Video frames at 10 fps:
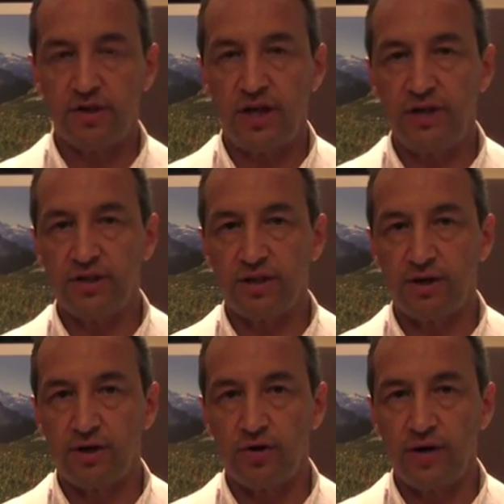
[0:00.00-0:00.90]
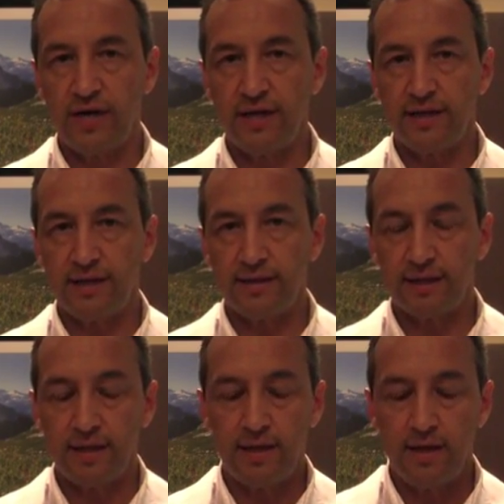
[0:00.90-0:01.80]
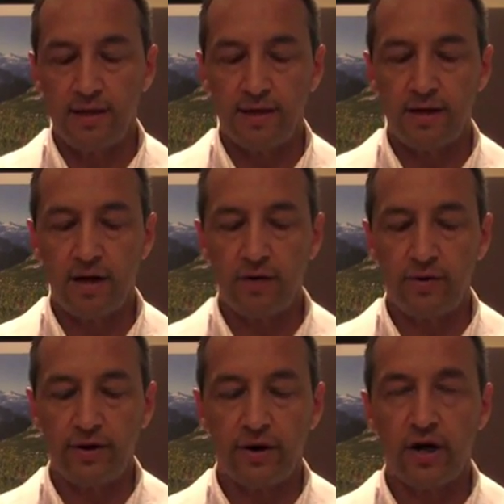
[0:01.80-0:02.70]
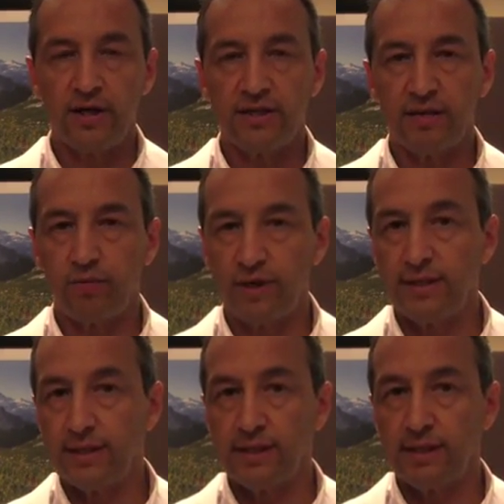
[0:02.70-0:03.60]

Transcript: changes that are occurring in the disc that not only are causing present